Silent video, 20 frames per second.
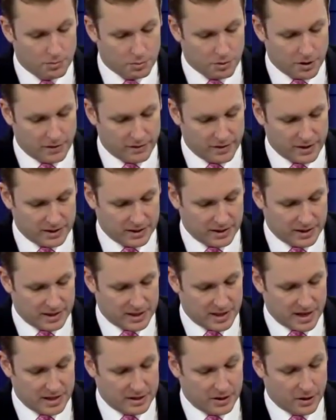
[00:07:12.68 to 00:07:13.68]
previously
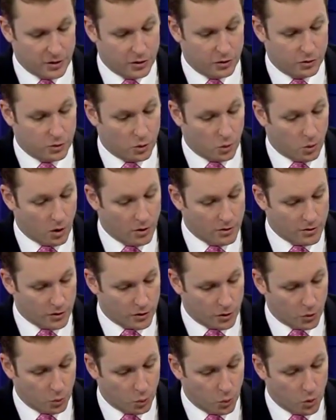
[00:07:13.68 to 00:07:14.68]
said that,
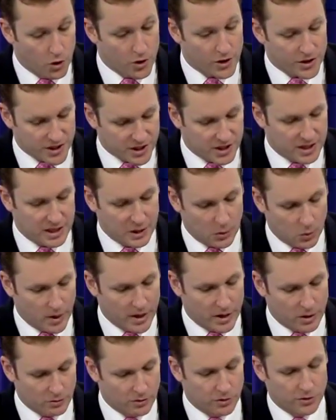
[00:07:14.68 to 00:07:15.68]
quote, the worst thing
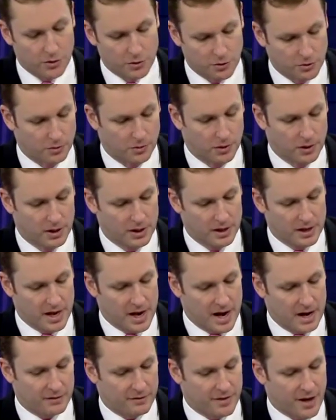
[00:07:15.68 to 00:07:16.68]
we could do
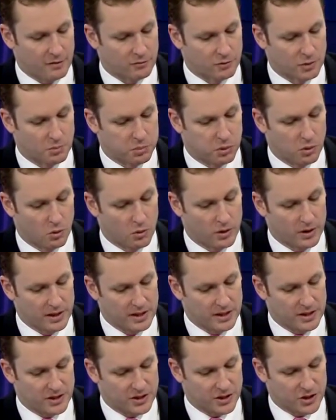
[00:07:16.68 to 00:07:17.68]
out of that report
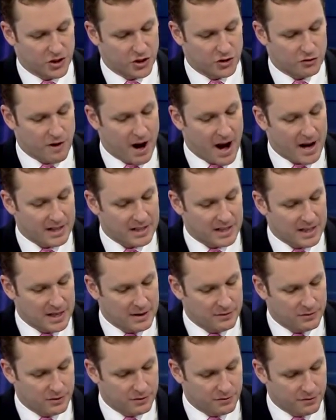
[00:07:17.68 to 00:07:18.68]
is distract
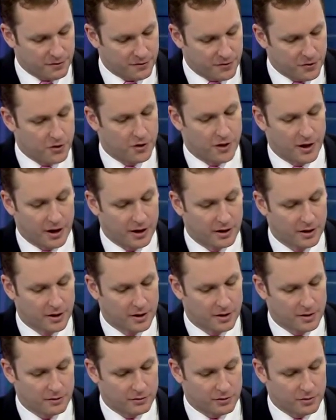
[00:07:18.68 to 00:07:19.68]
even further
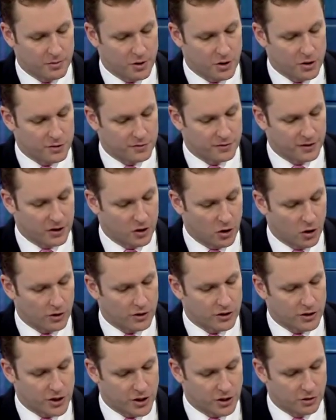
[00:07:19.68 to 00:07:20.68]
from those
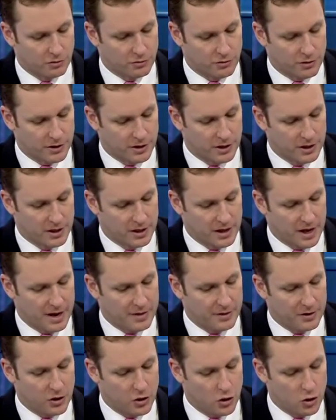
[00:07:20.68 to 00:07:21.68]
forgotten children
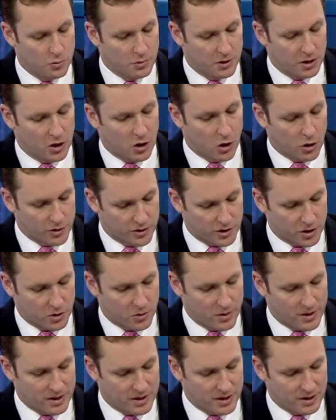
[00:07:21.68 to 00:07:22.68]
and the human
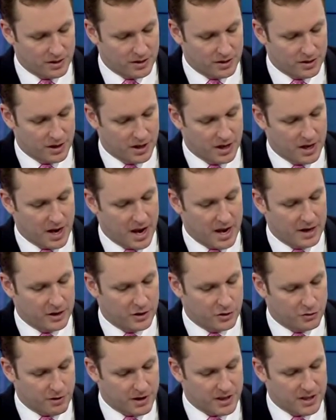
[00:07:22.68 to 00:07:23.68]
consequences and
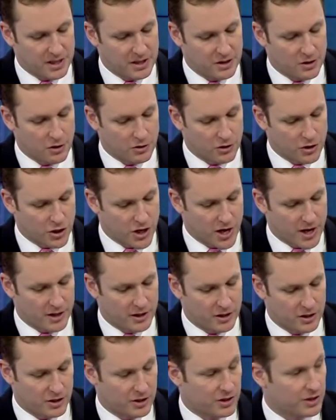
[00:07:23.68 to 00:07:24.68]
addressing those
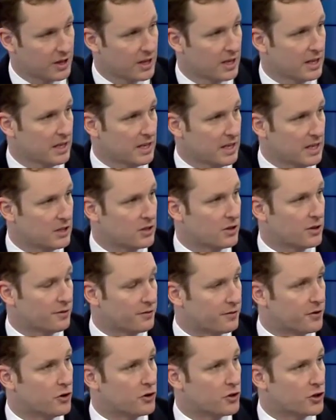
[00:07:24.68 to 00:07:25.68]
challenges into the
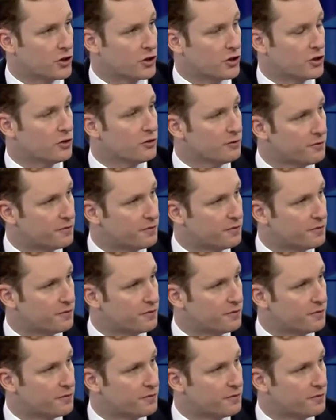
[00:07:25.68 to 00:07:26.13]
future. Do you